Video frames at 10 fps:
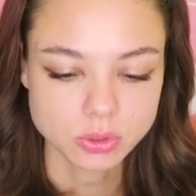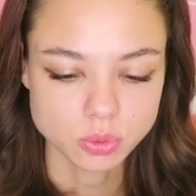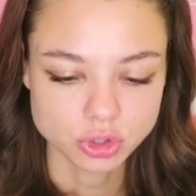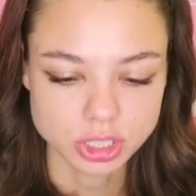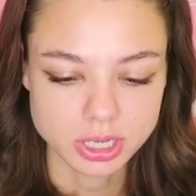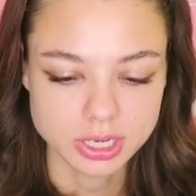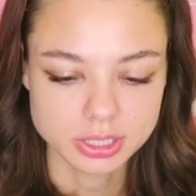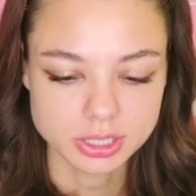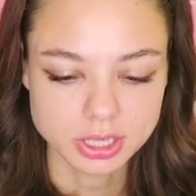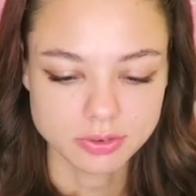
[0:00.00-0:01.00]
I need to
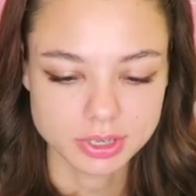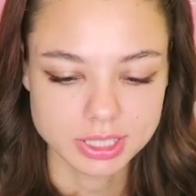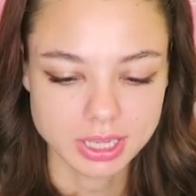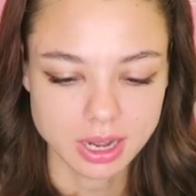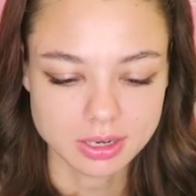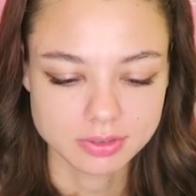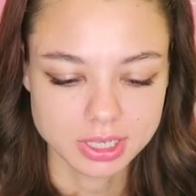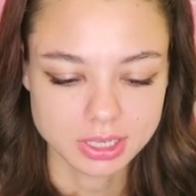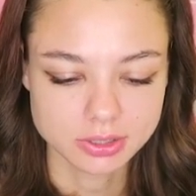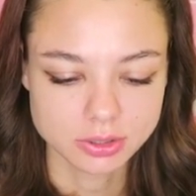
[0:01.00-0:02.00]
find
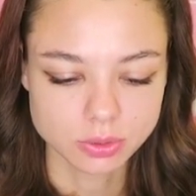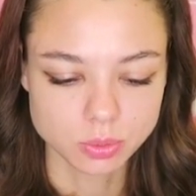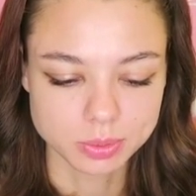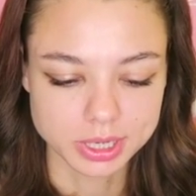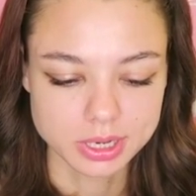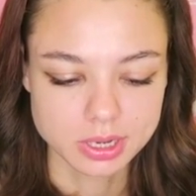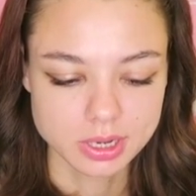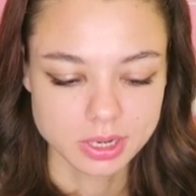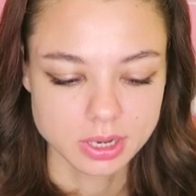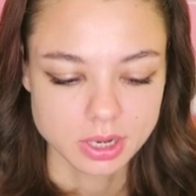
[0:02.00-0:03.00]
something matching for
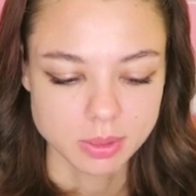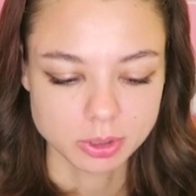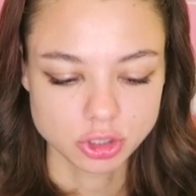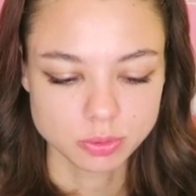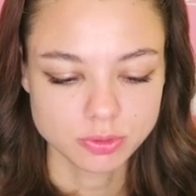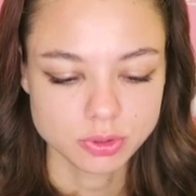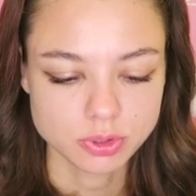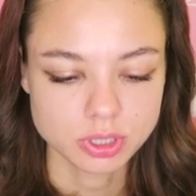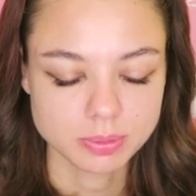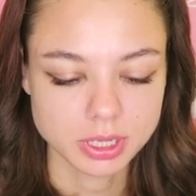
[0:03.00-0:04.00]
them. Why is
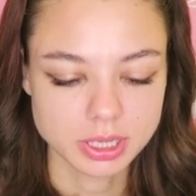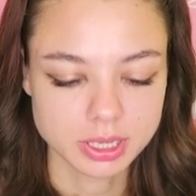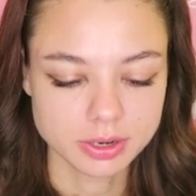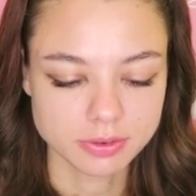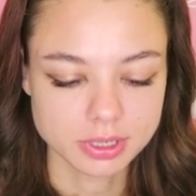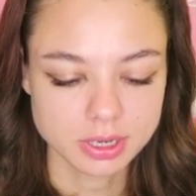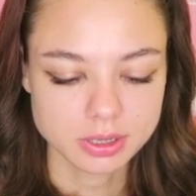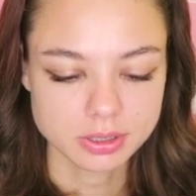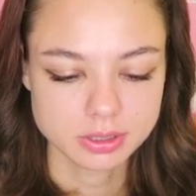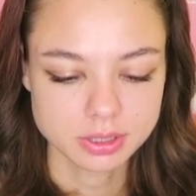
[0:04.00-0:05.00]
all blocked?
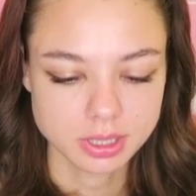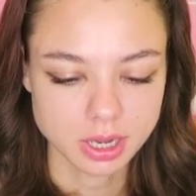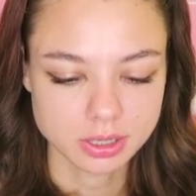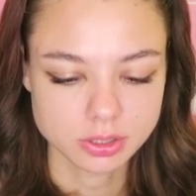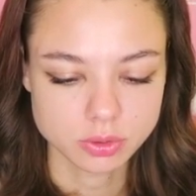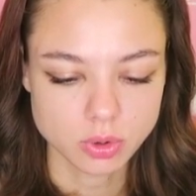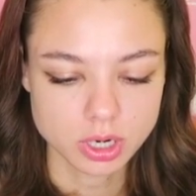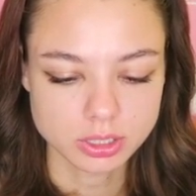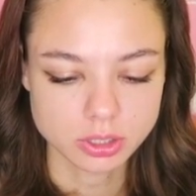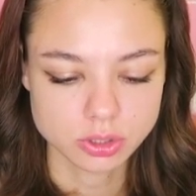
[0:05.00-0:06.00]
Okay,
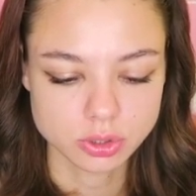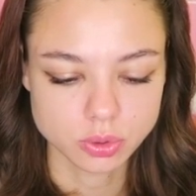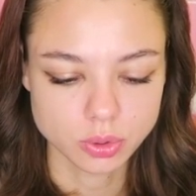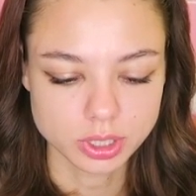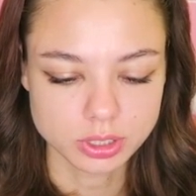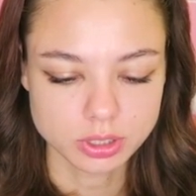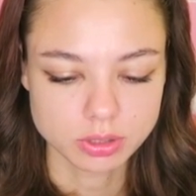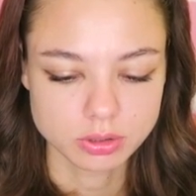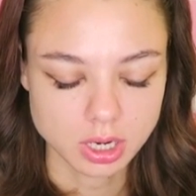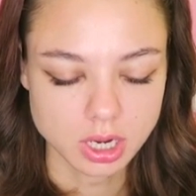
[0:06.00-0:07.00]
how much does it
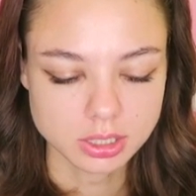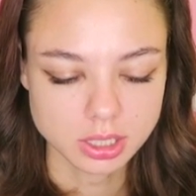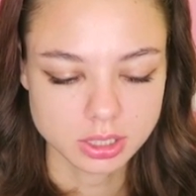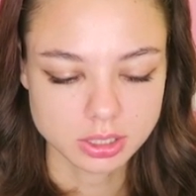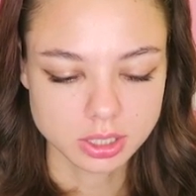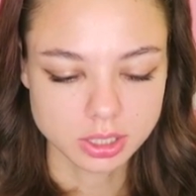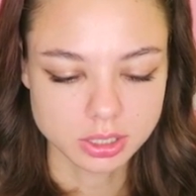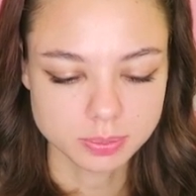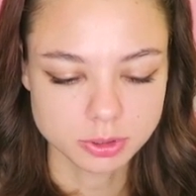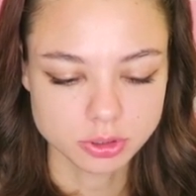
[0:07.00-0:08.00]
cost? How can we
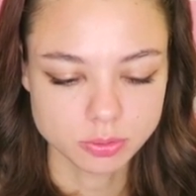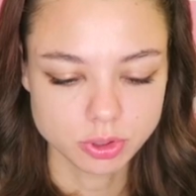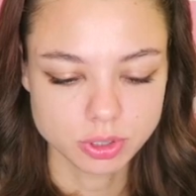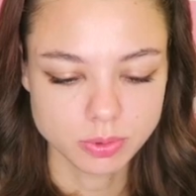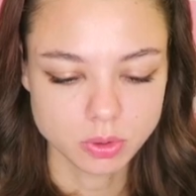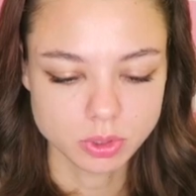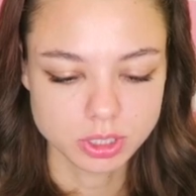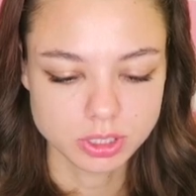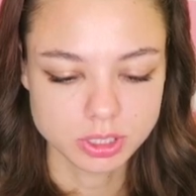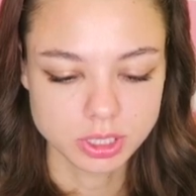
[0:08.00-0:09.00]
unlock it? I
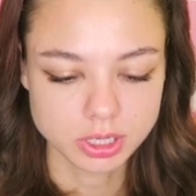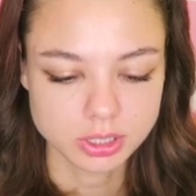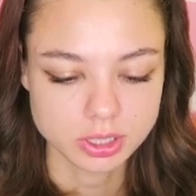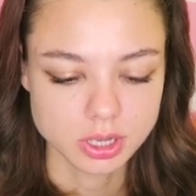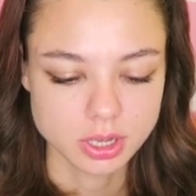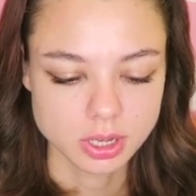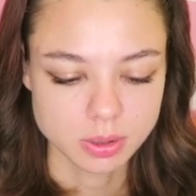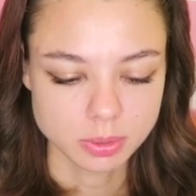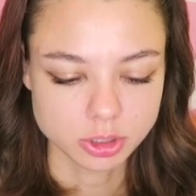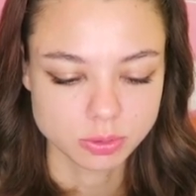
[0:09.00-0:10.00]
can't do it.
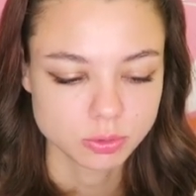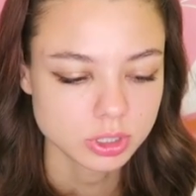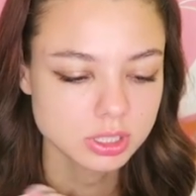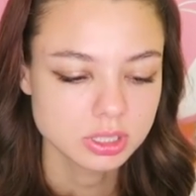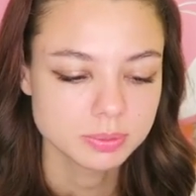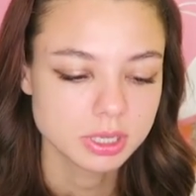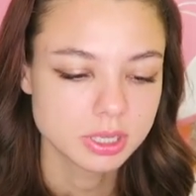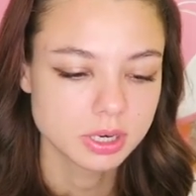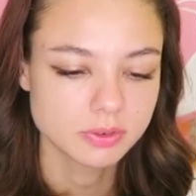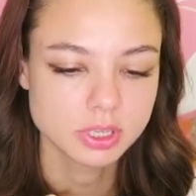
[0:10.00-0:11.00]
Why is it all
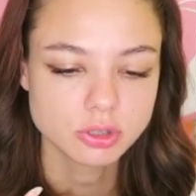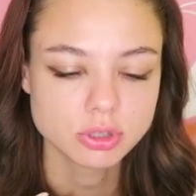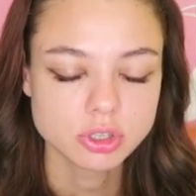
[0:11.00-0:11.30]
blocked?